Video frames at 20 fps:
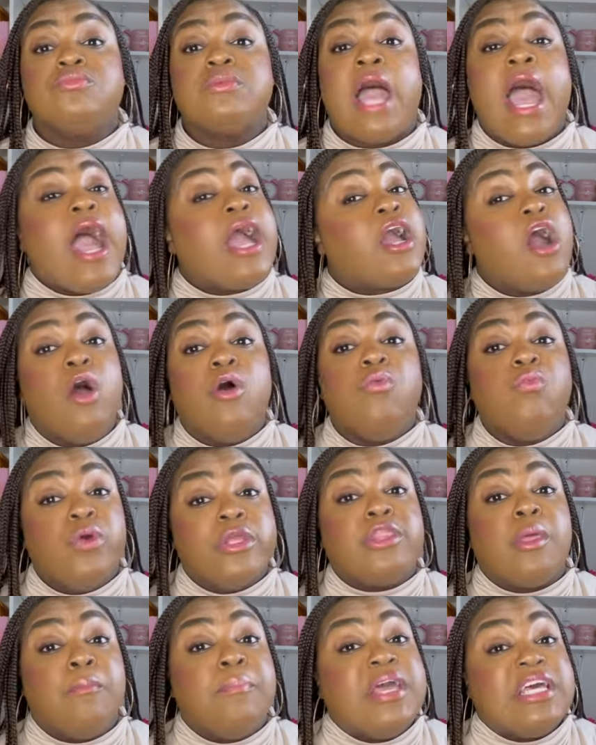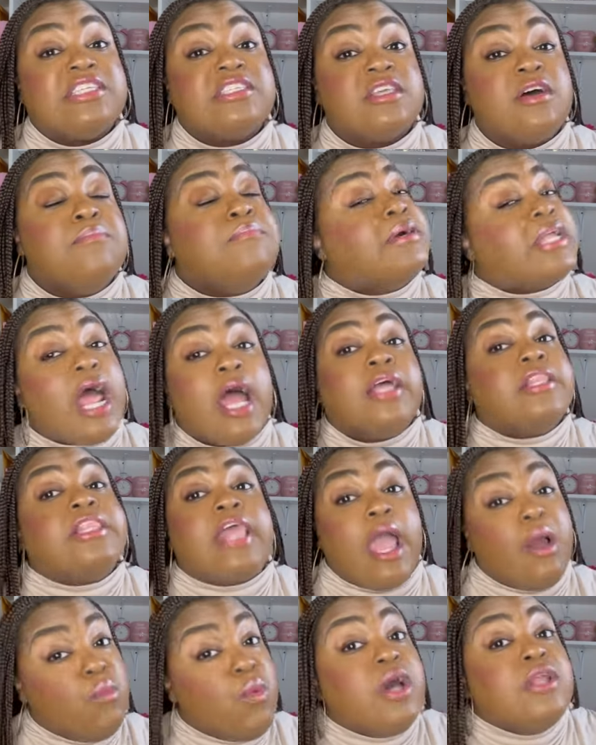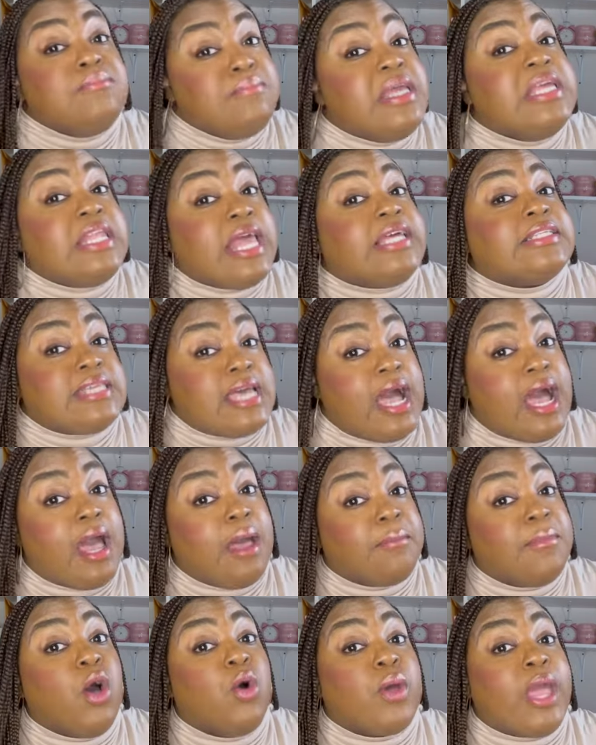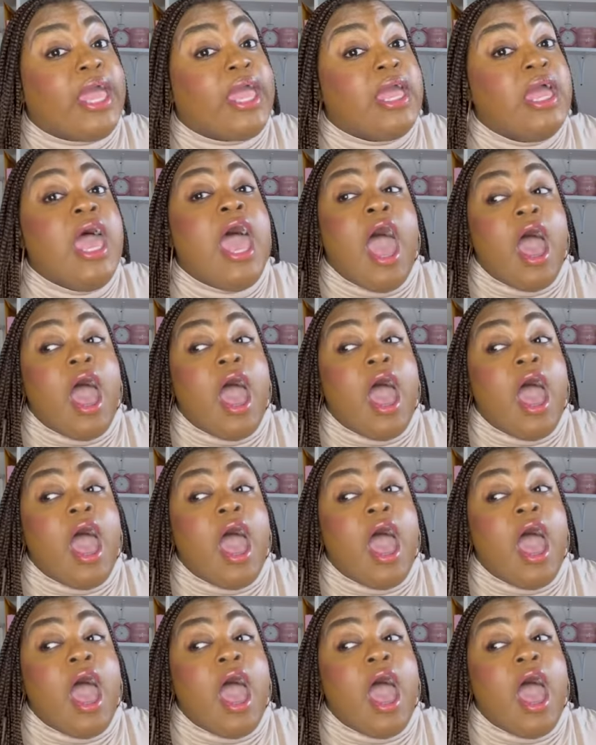I go with the best of them, but that wasn't me that time, okay?